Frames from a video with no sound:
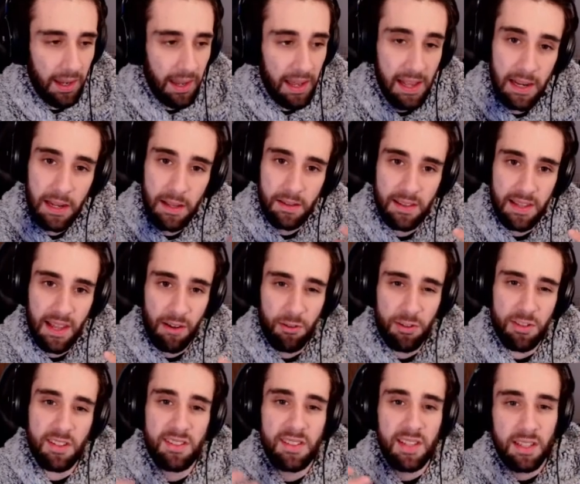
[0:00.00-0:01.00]
and there
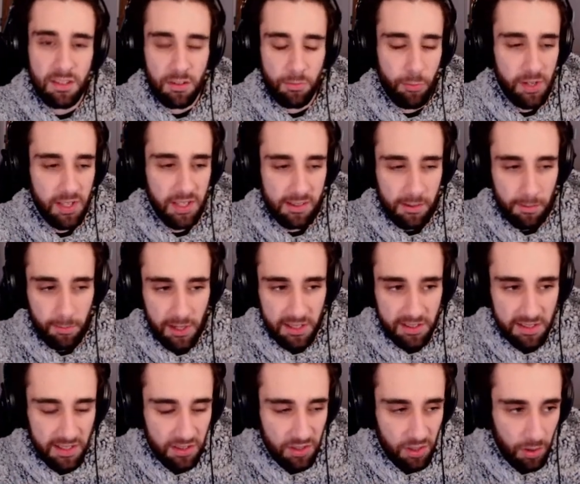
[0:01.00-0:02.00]
is a sense of
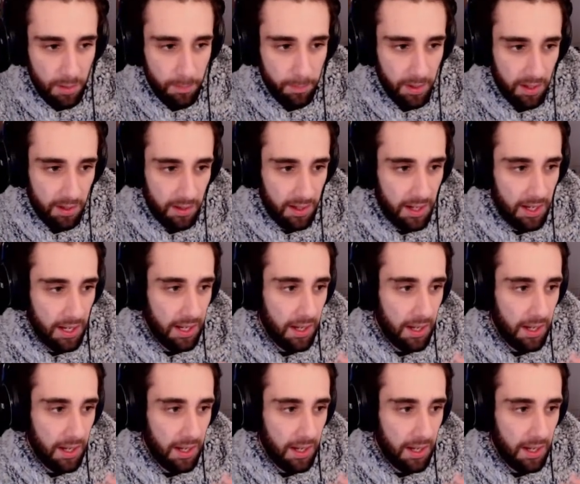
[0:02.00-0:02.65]
predictability to it, but